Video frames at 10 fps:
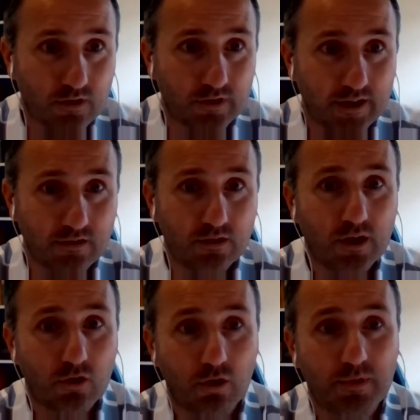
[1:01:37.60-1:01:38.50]
great
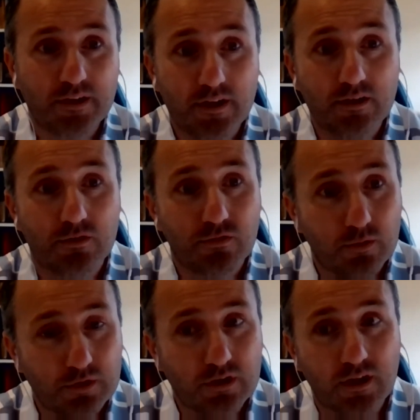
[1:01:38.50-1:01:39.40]
commentators
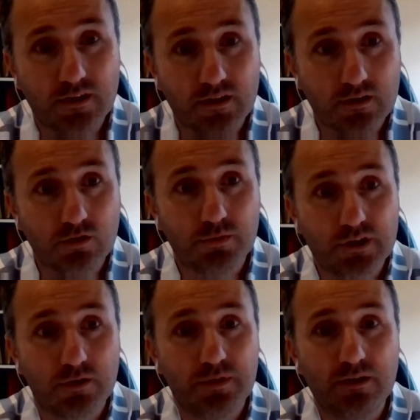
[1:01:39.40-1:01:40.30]
from the classical to
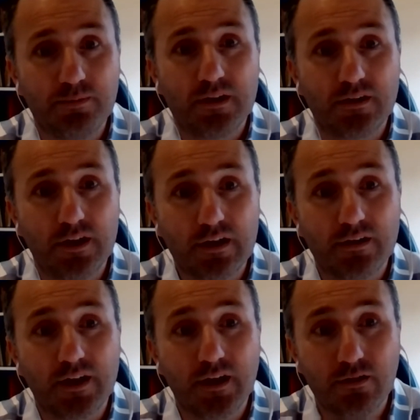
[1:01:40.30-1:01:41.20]
modern period, but they
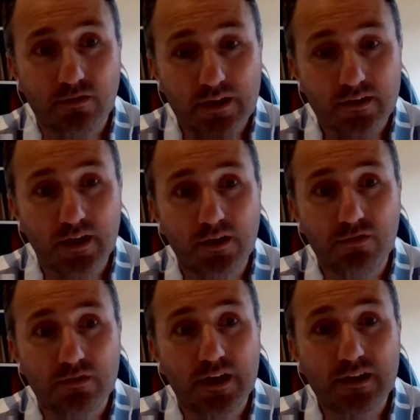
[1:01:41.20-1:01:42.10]

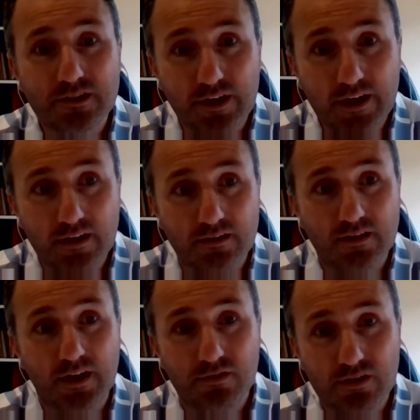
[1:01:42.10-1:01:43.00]
are trained,
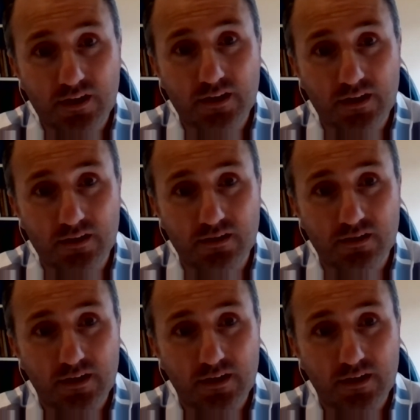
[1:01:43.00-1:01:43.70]
they have studied.